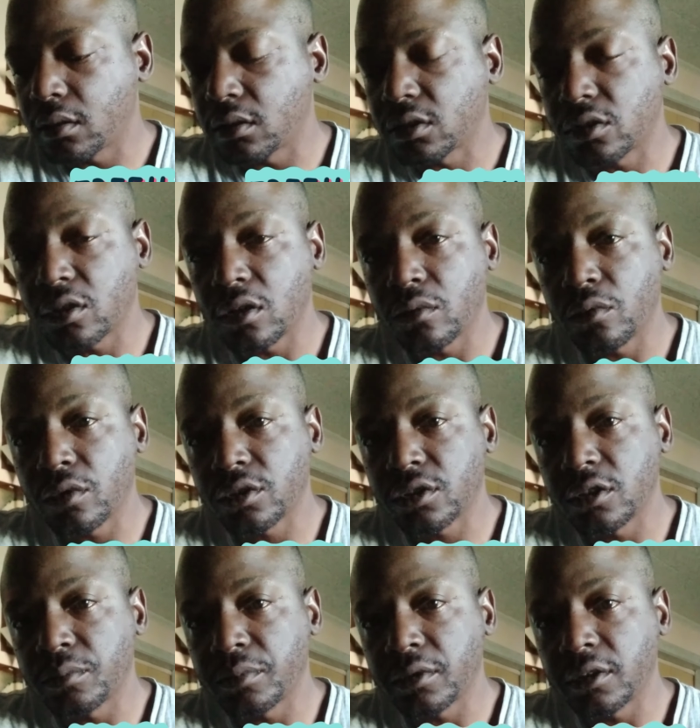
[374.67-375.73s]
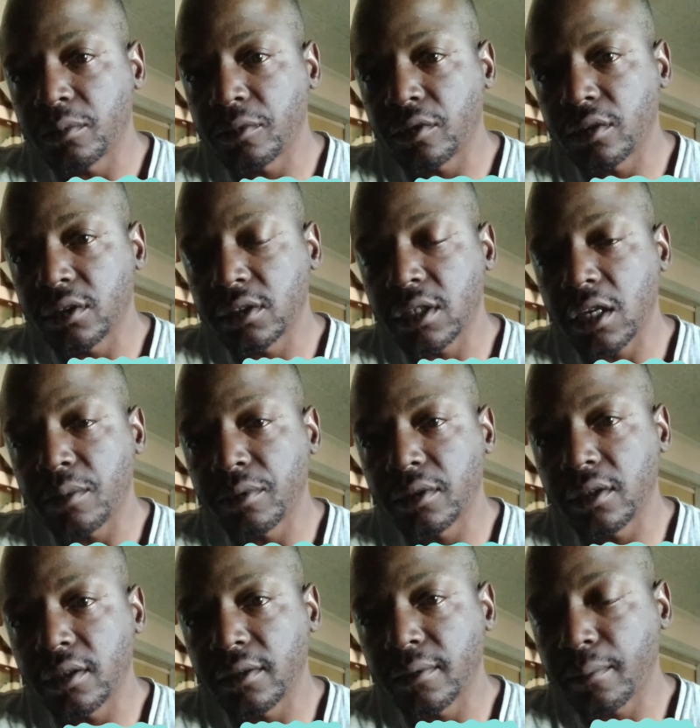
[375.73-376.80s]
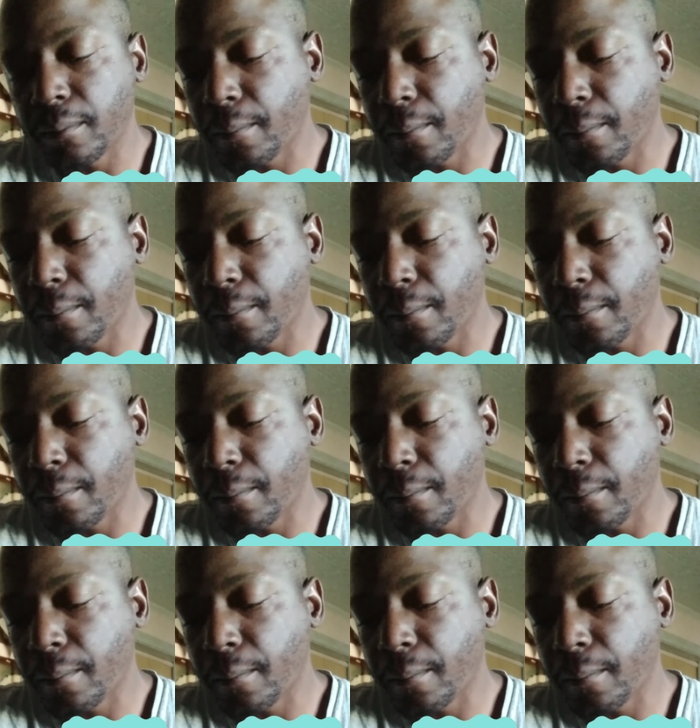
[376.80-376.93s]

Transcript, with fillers: and start worshiping Him on the Sabbath day.